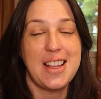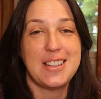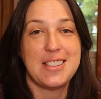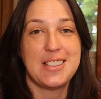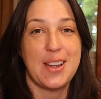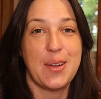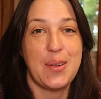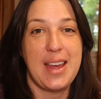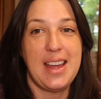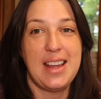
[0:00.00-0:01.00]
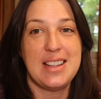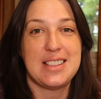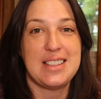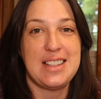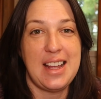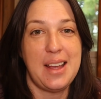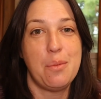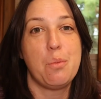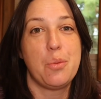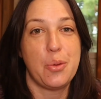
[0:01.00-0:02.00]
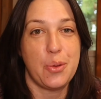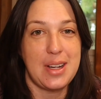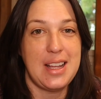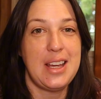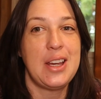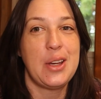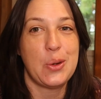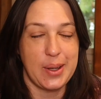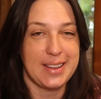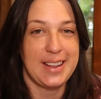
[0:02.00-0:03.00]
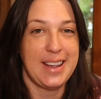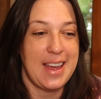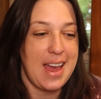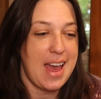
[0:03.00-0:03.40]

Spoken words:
so it is knit pretty quickly.